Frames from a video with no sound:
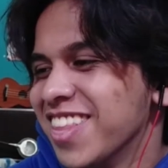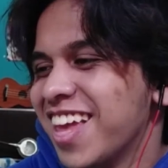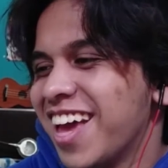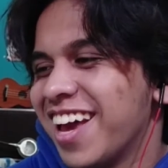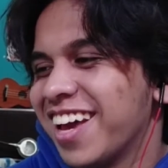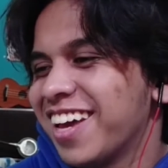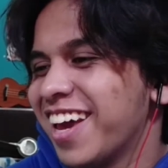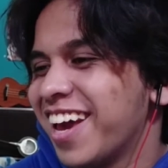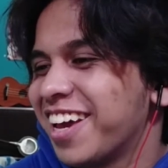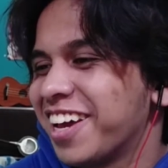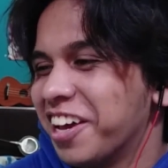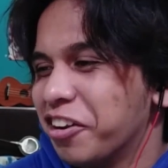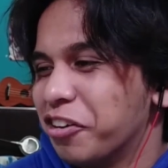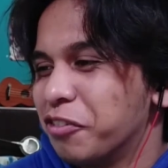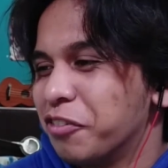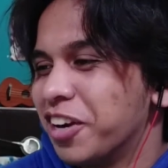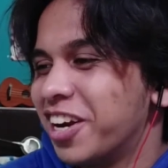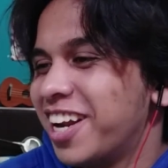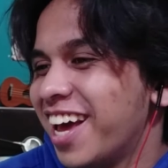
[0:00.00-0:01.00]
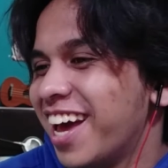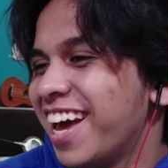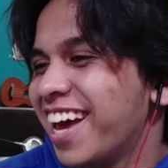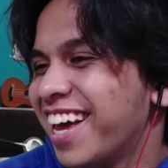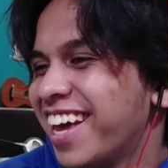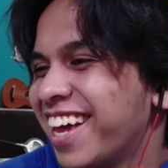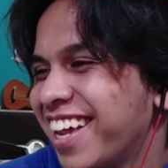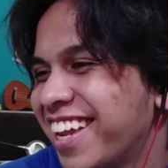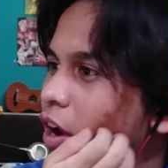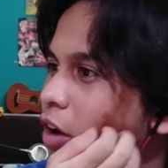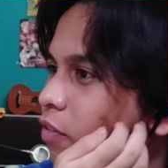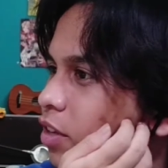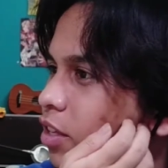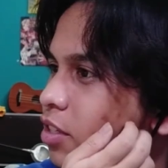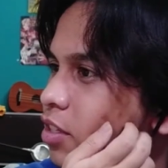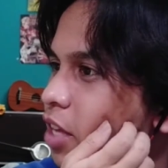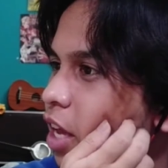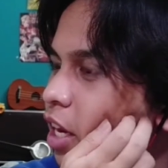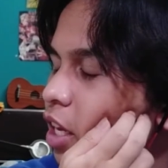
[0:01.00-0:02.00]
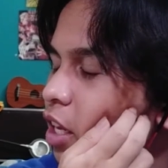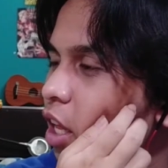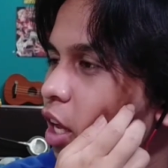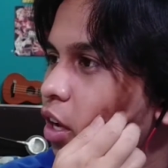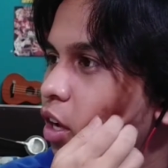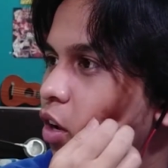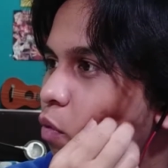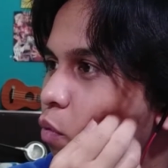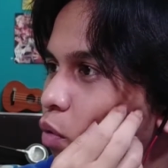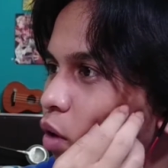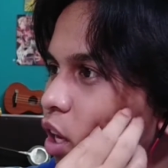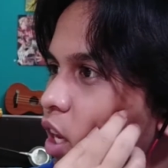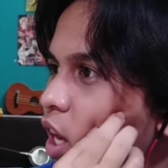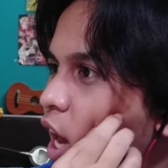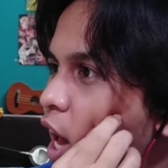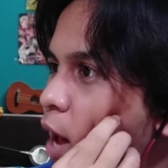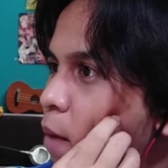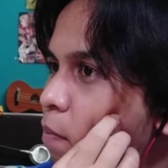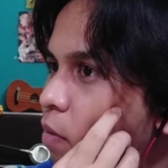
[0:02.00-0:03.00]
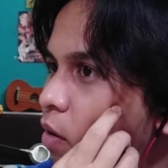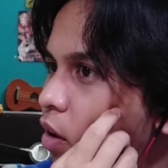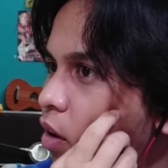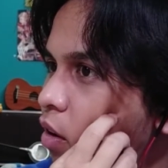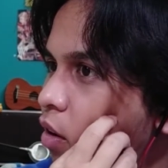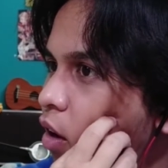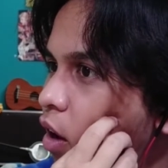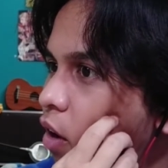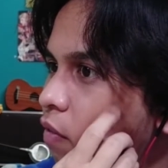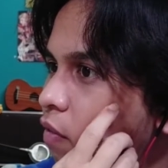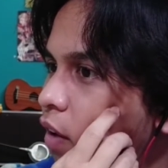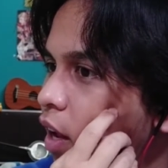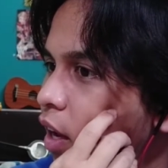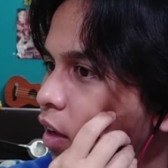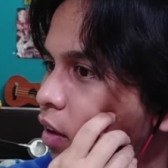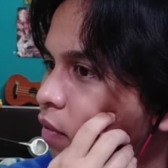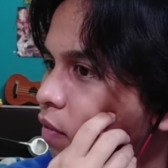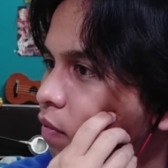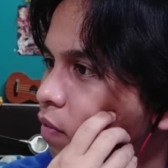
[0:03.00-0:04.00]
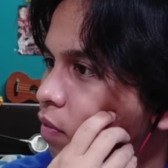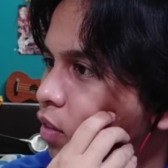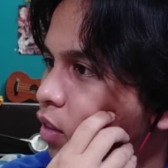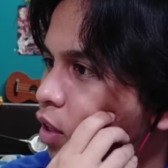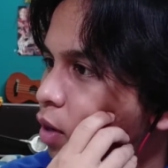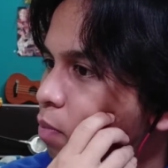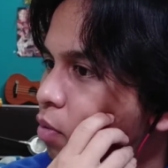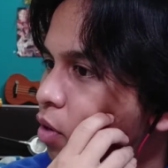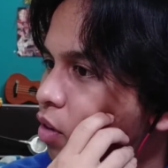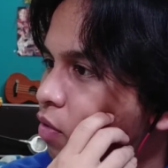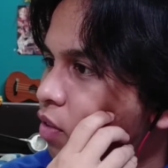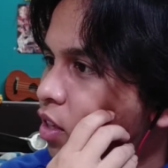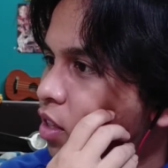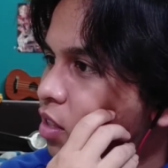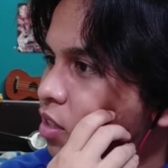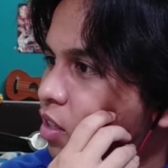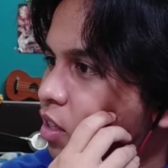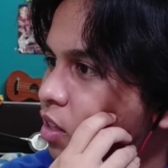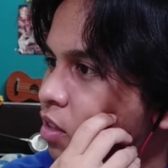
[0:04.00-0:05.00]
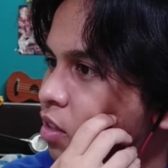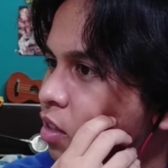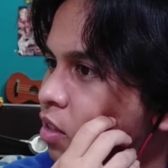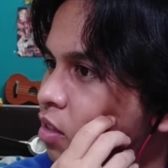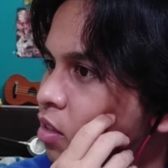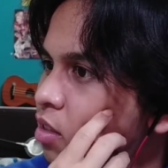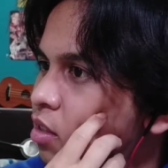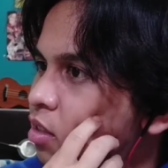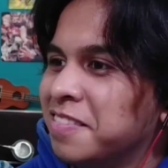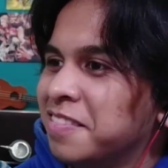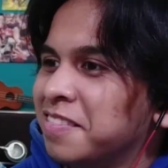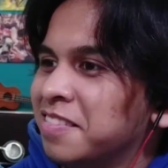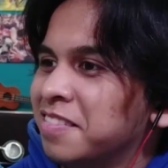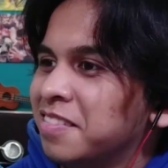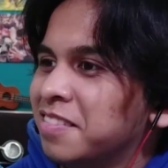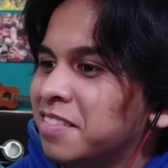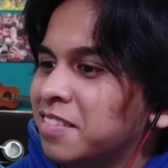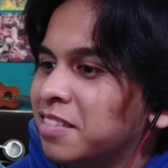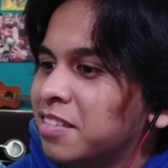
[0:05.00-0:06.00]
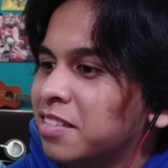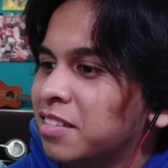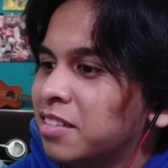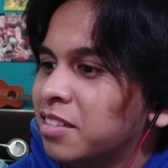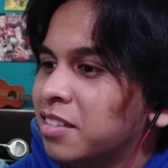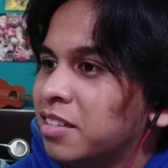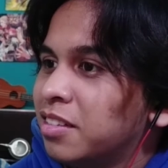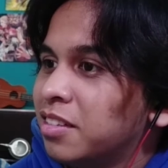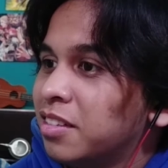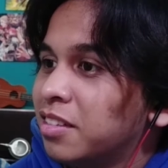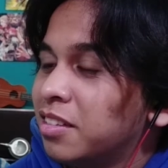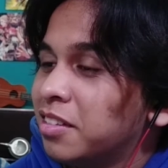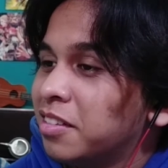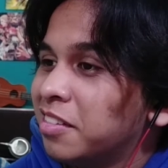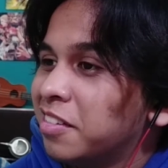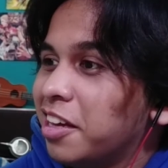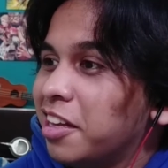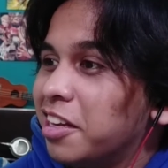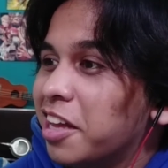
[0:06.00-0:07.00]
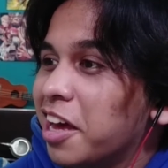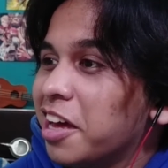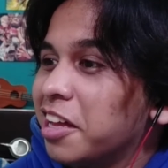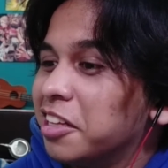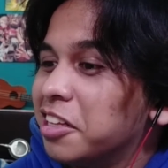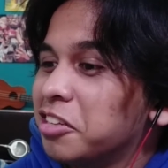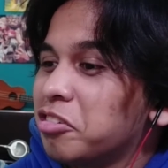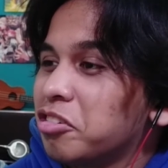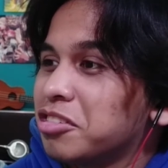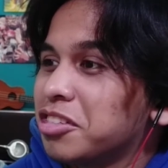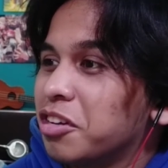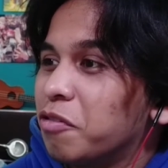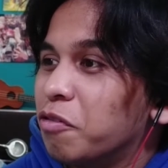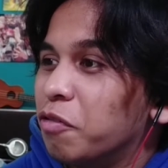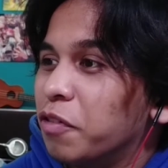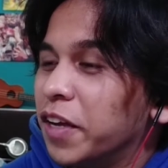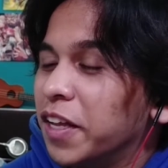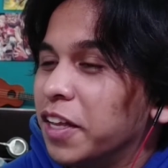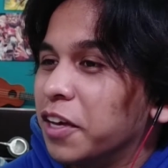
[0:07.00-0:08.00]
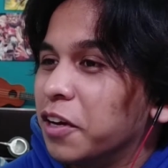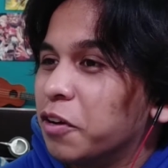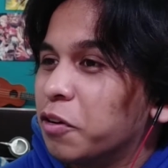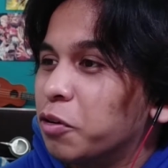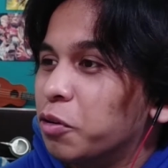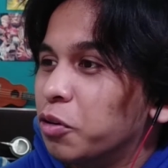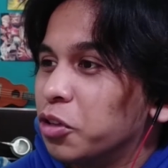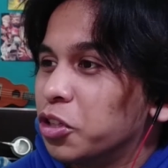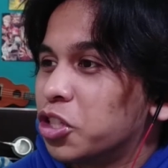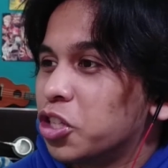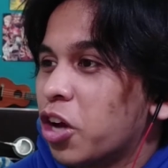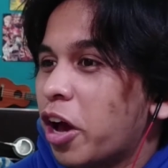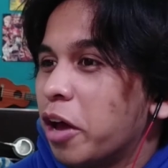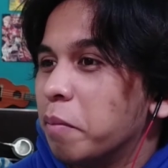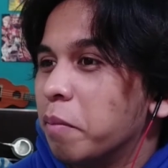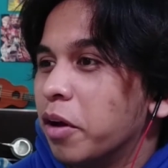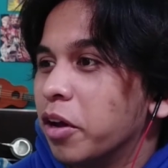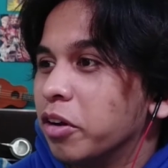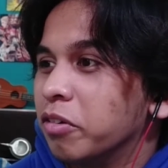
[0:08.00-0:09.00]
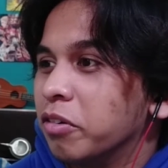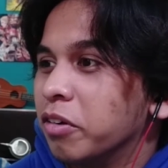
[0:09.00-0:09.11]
I can't get over it. Are we just getting like a recap of like the previous seasons? This is a really cool shot, by the